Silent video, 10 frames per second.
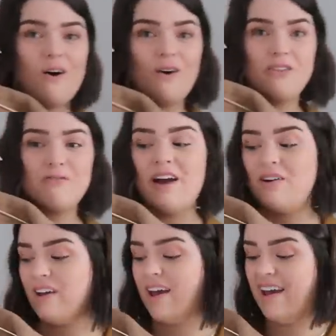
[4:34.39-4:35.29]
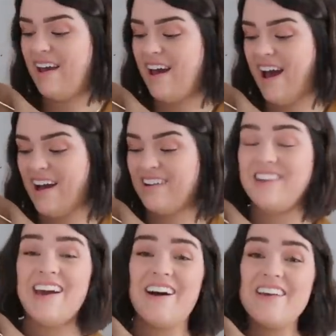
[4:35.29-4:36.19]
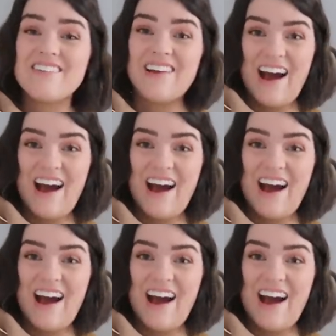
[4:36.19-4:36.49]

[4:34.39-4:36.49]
on the rail here and yeah I just